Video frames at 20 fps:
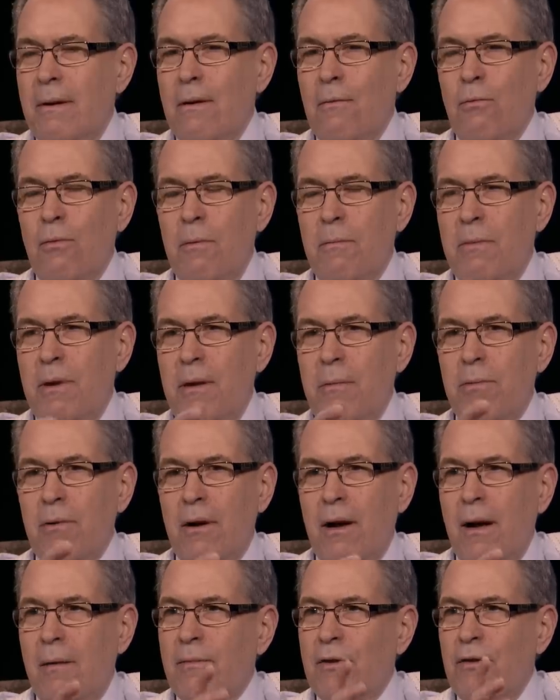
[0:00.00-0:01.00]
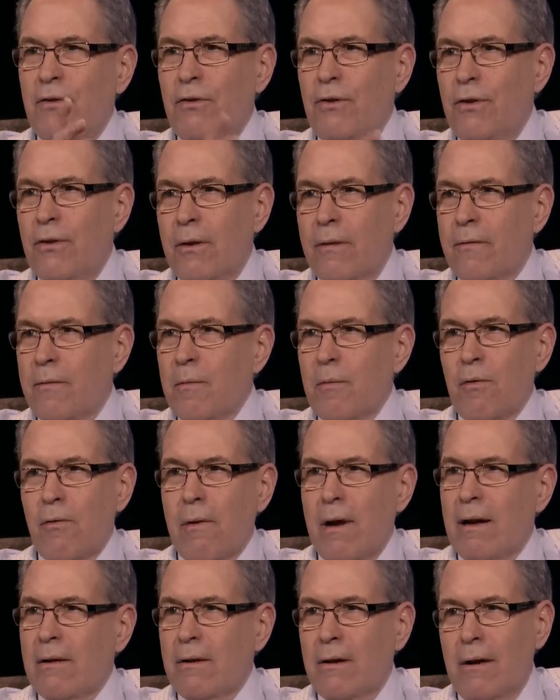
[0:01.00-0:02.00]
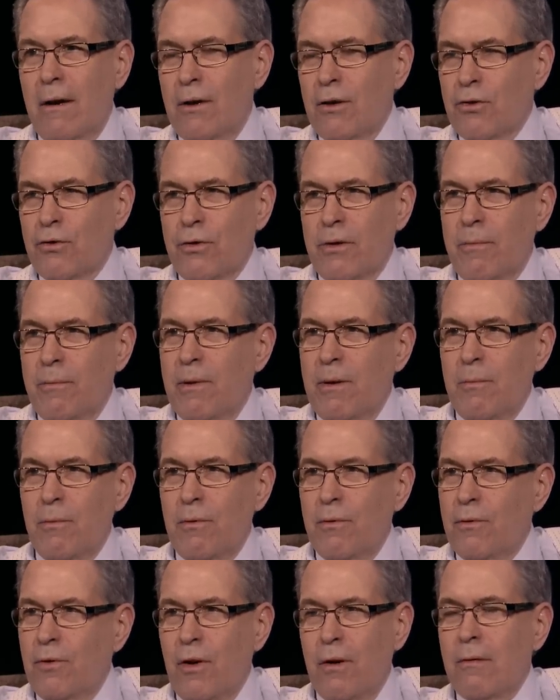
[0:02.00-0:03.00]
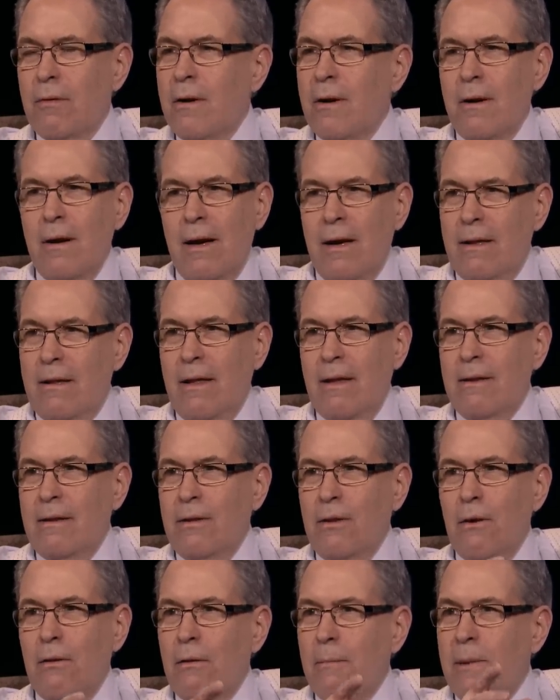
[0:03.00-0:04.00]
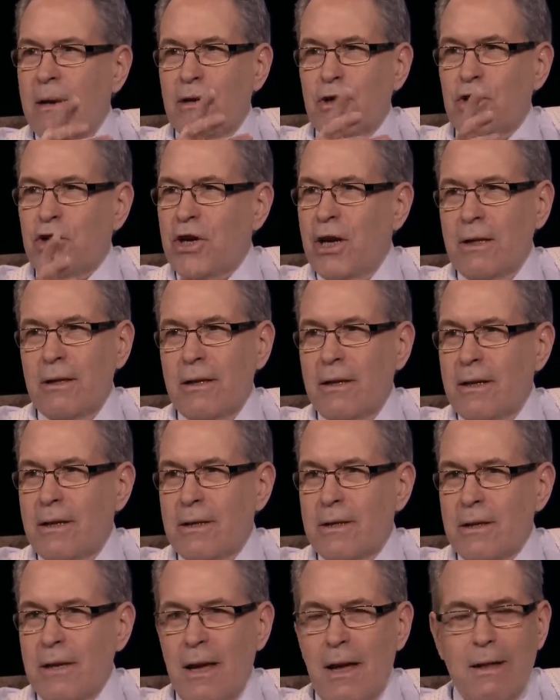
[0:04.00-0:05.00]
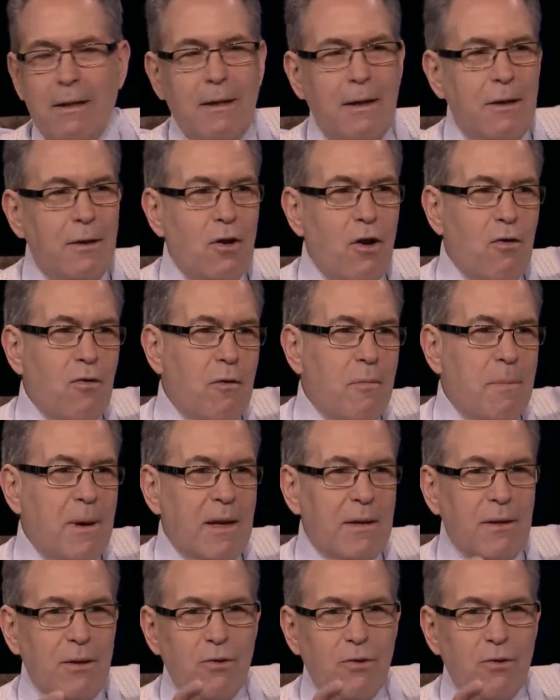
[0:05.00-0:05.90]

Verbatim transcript: When people come to New York from around the country, and people know, and they know about Shelley's, and they know about the